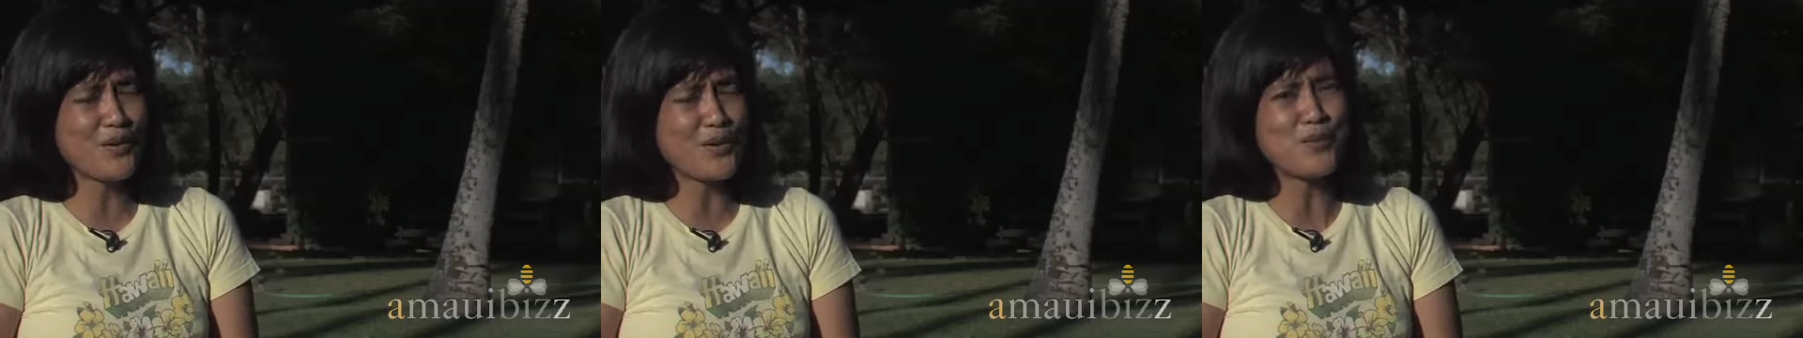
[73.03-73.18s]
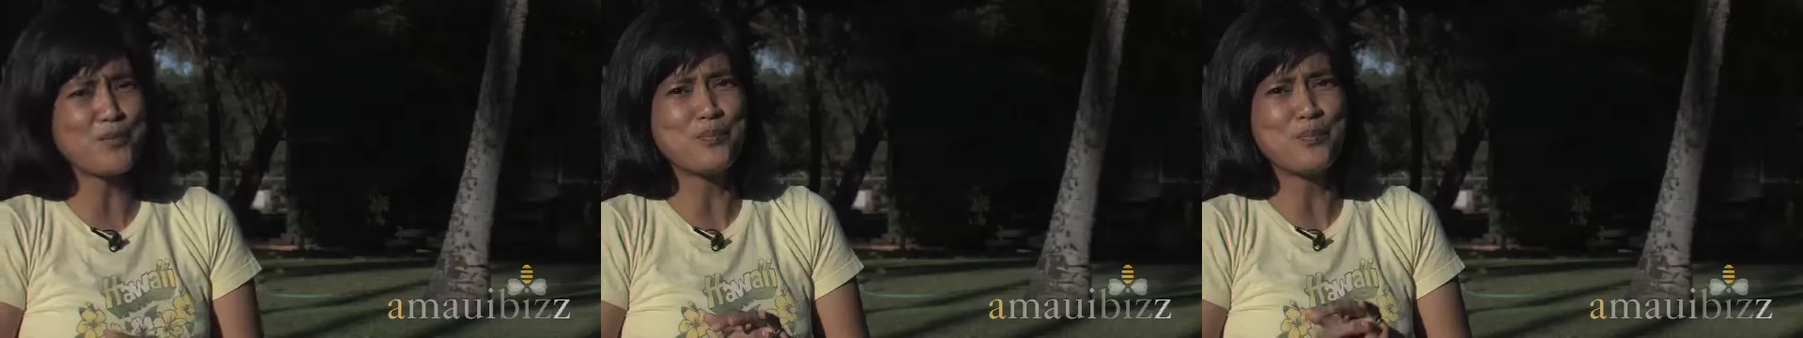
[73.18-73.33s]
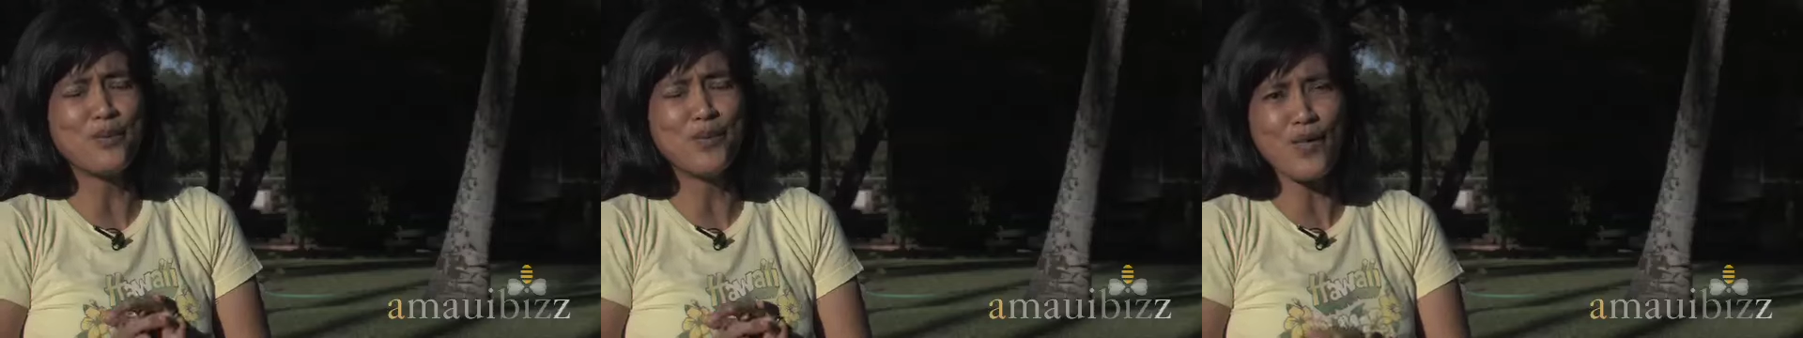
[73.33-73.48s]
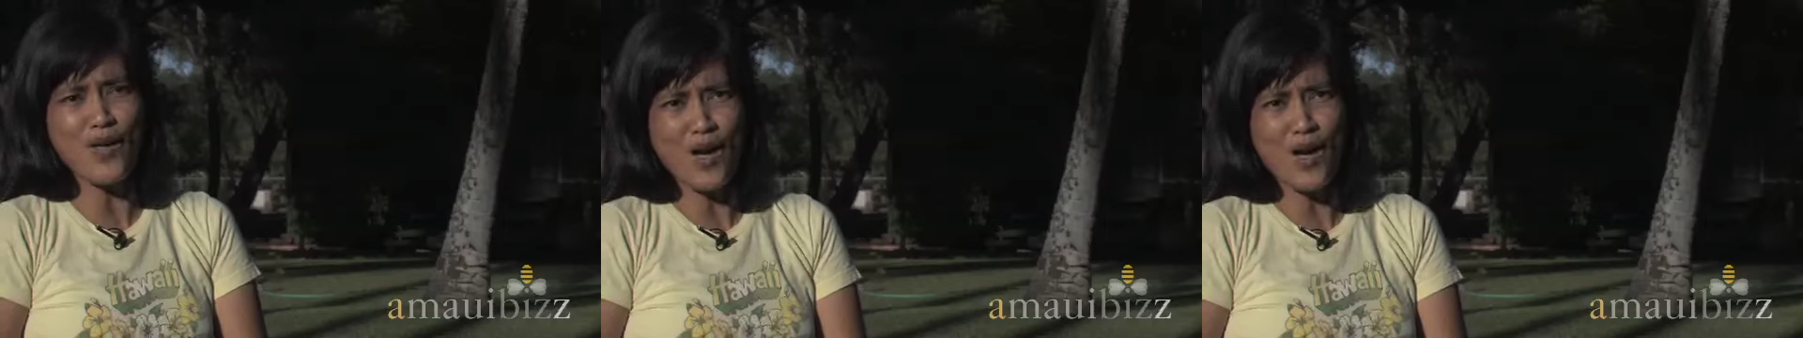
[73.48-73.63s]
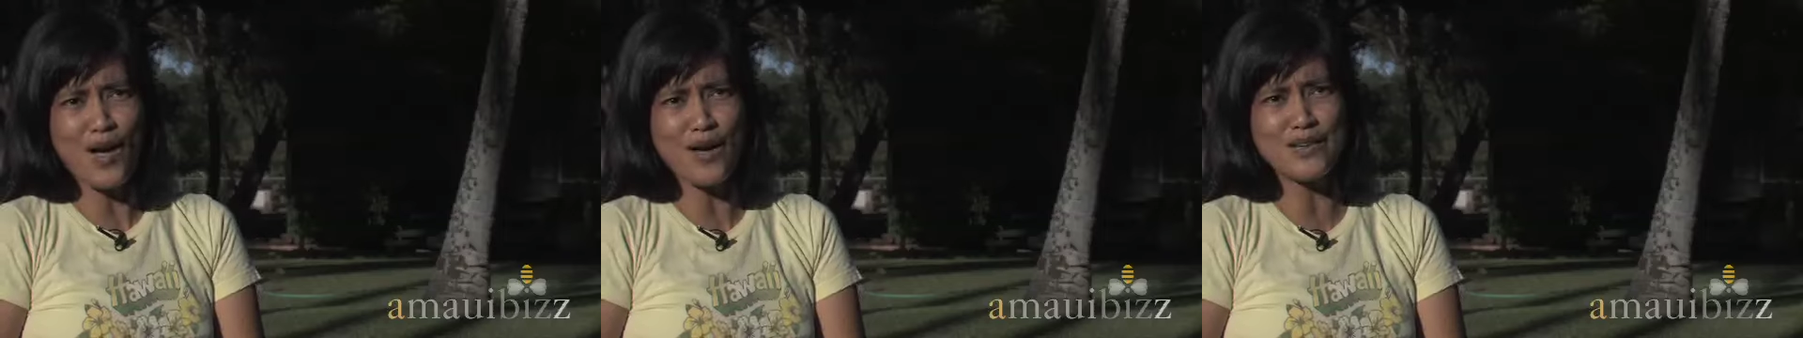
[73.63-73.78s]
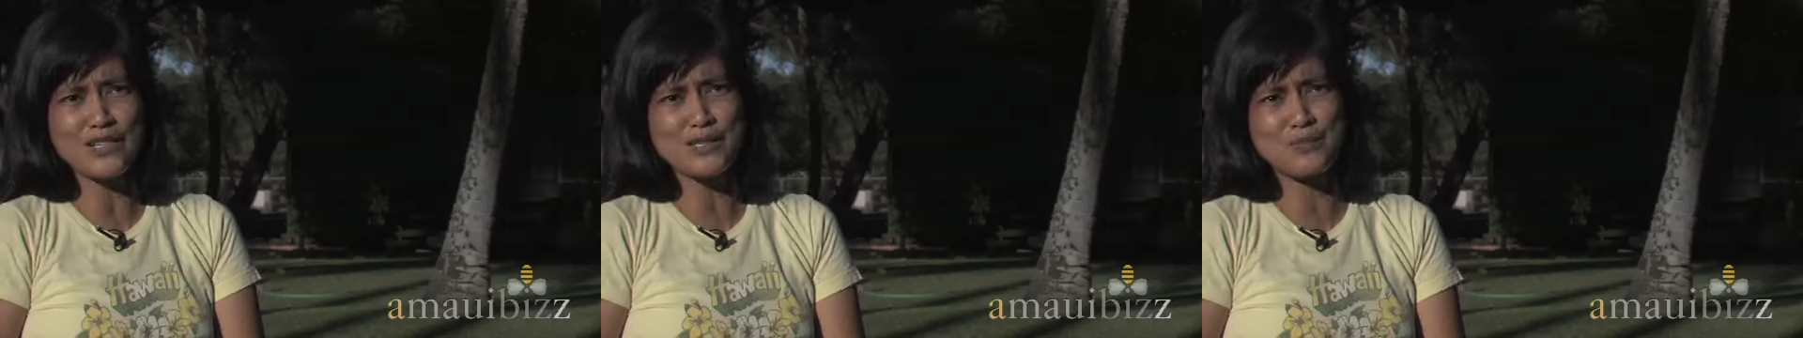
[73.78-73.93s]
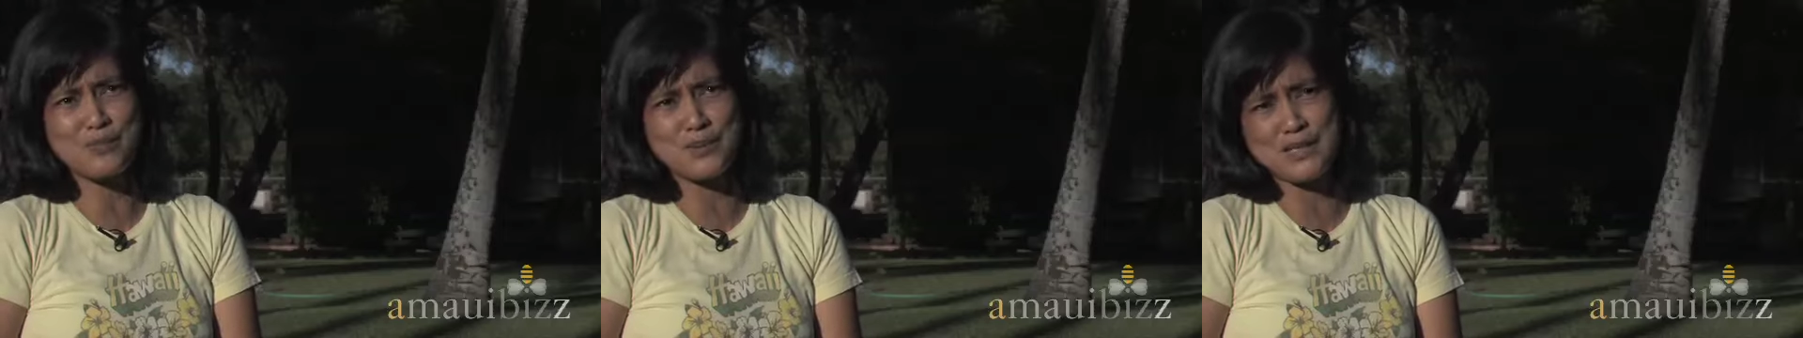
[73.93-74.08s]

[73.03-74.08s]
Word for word: a blog